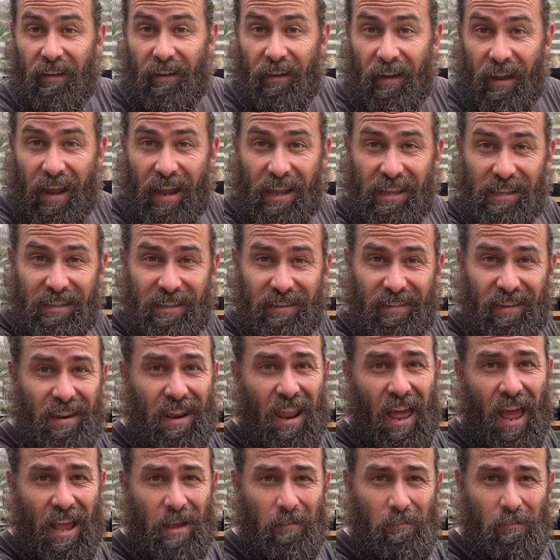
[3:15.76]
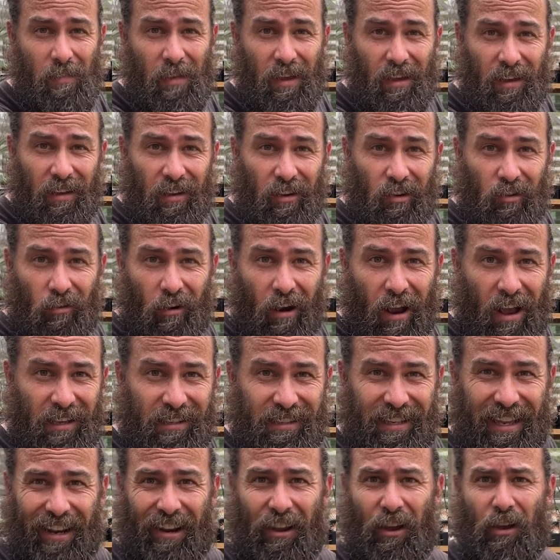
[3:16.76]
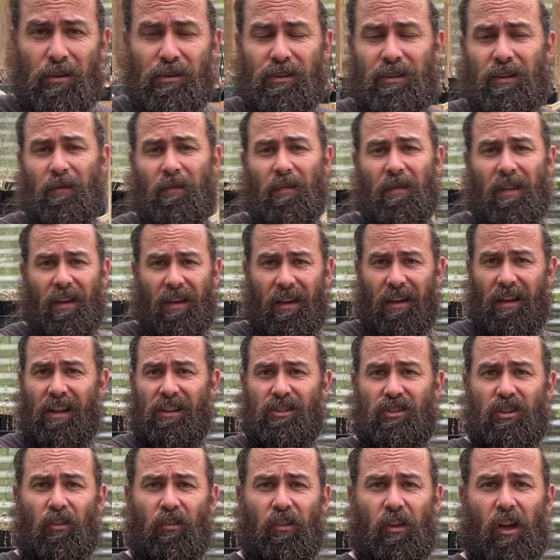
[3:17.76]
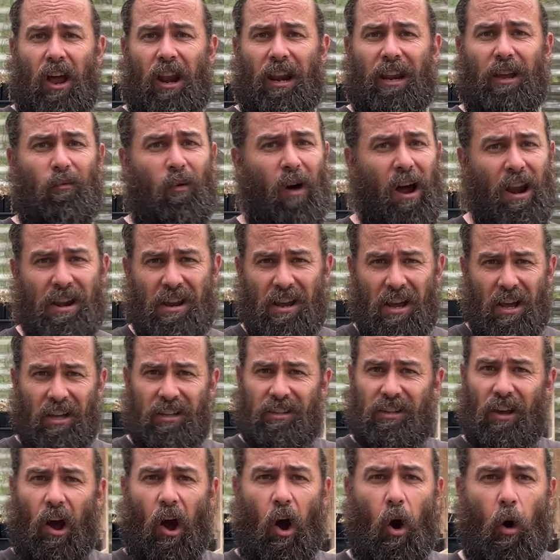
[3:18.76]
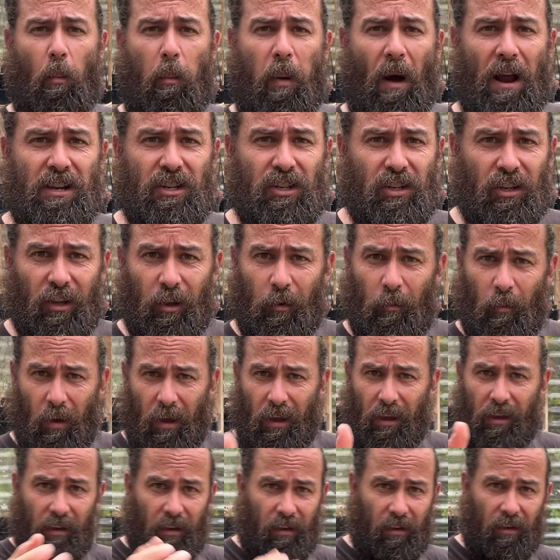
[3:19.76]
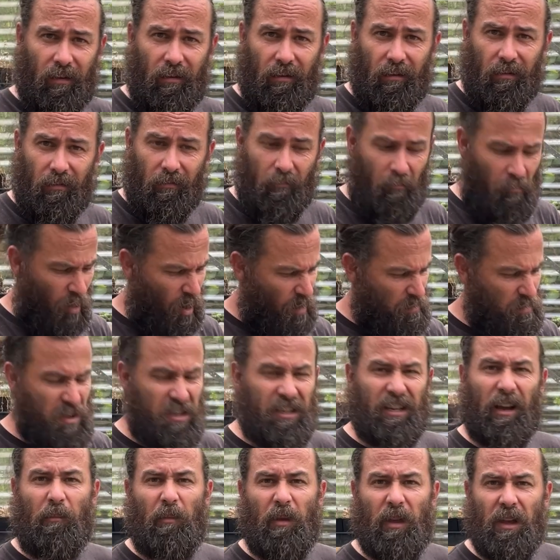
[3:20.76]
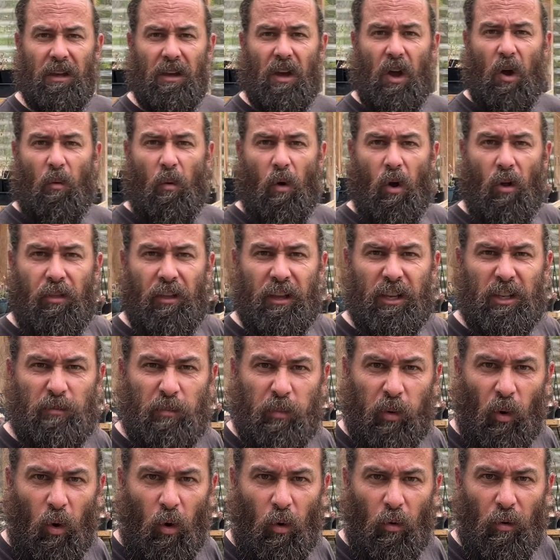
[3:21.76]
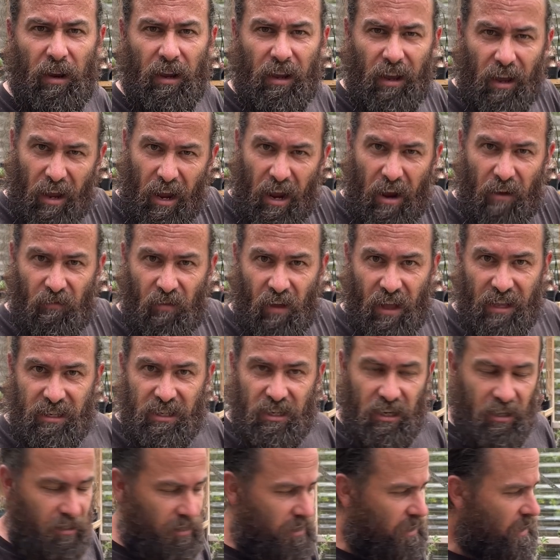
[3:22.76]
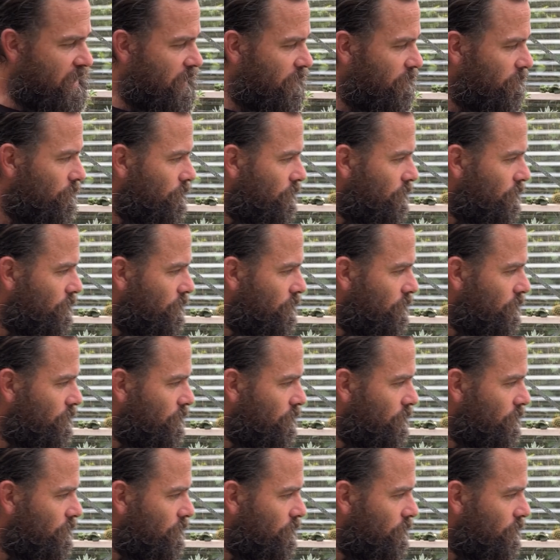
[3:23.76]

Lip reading: Hence the name grass aloes. It's not the only one, it's a whole bunch of them. Might be something worth exploring if that's your thing.